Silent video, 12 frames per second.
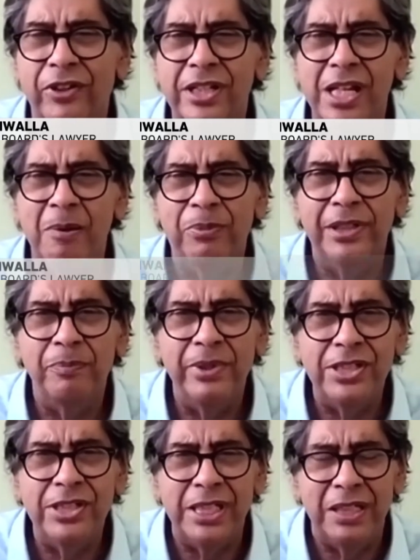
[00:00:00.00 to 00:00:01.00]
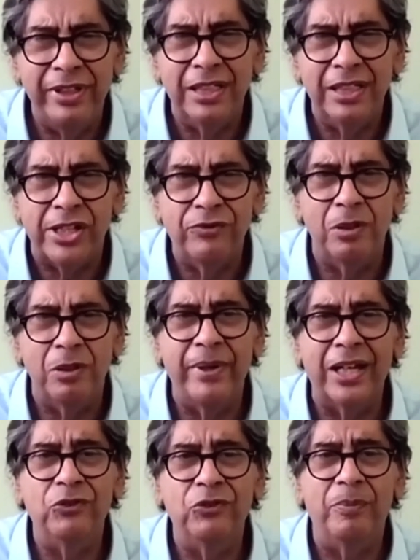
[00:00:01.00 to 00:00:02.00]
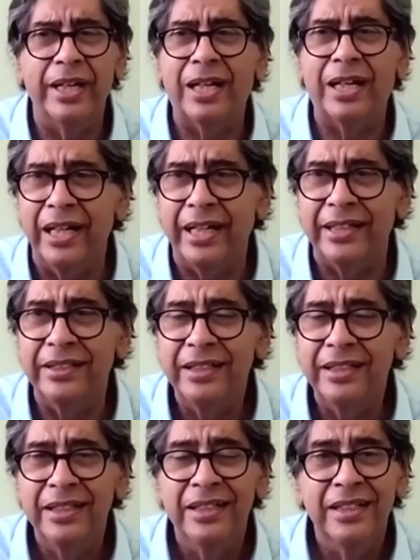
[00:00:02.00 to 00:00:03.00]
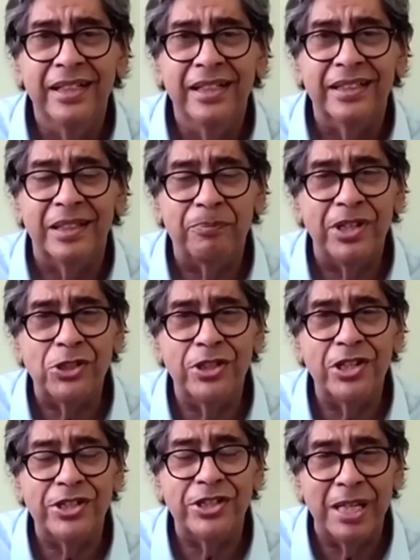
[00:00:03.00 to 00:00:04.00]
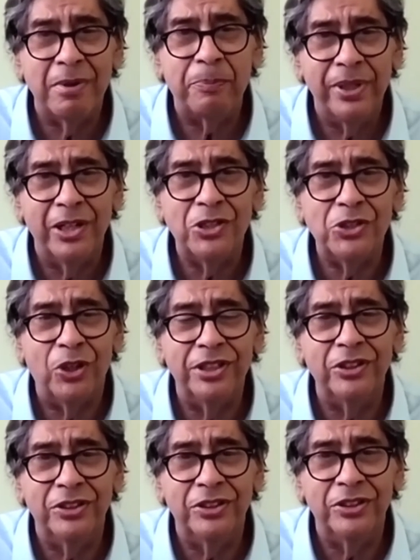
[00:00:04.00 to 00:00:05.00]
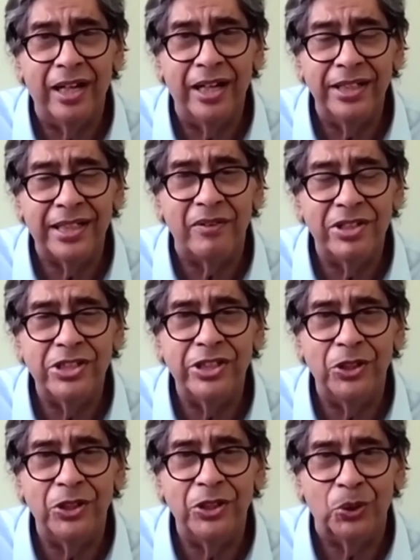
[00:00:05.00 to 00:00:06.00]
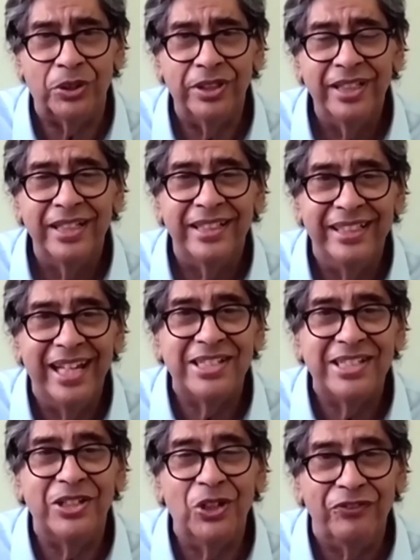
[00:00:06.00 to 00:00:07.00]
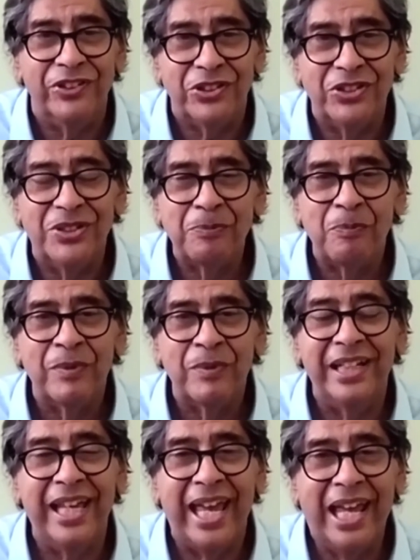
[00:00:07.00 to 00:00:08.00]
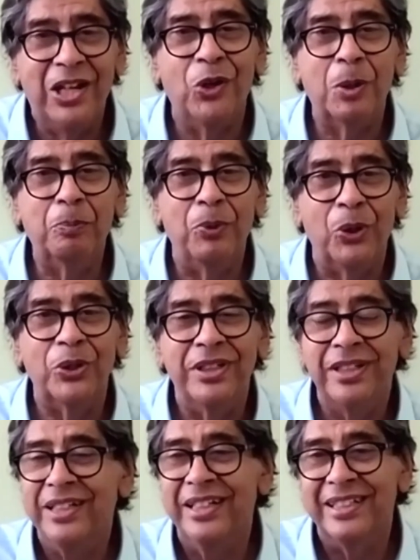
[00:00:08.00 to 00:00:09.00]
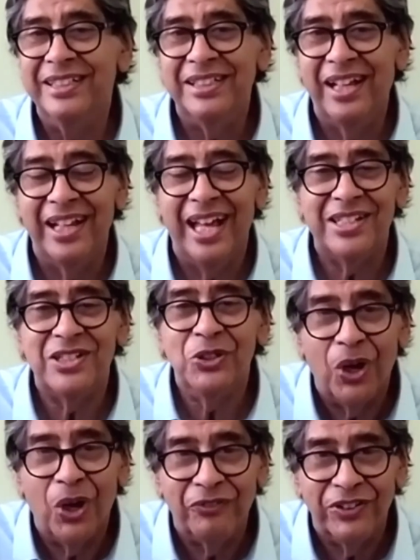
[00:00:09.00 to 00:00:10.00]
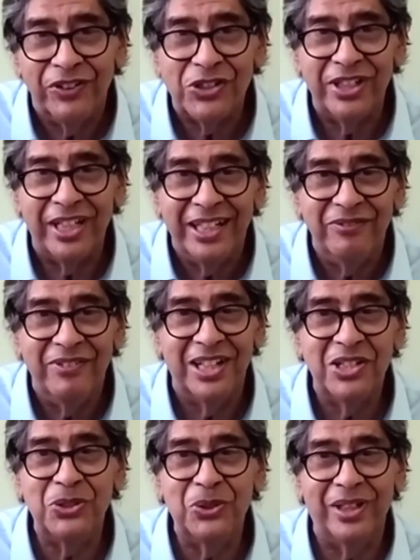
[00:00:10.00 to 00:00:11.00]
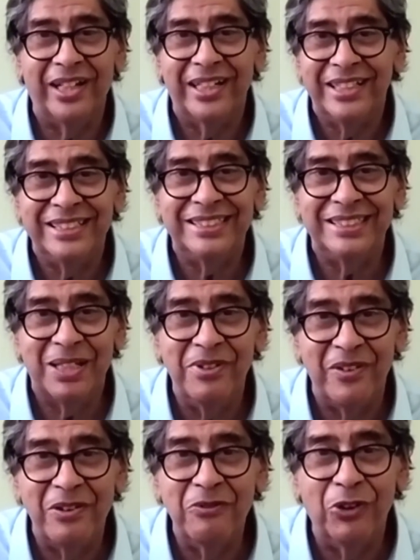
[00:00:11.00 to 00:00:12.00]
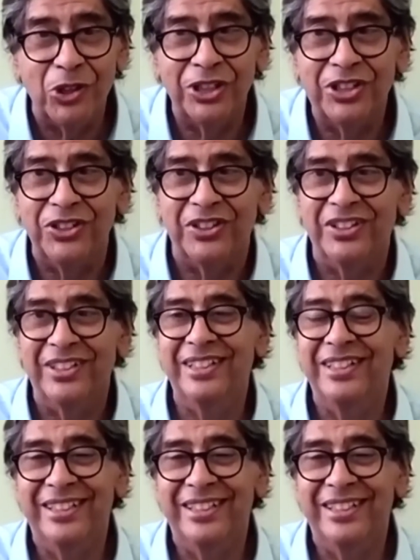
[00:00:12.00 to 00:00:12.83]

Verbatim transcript: For example, the BCV, the central bank for my client, the president's name appears on the, on the currency note. He has an office. The ad hoc board has no office in Venezuela. They somewhere in Washington.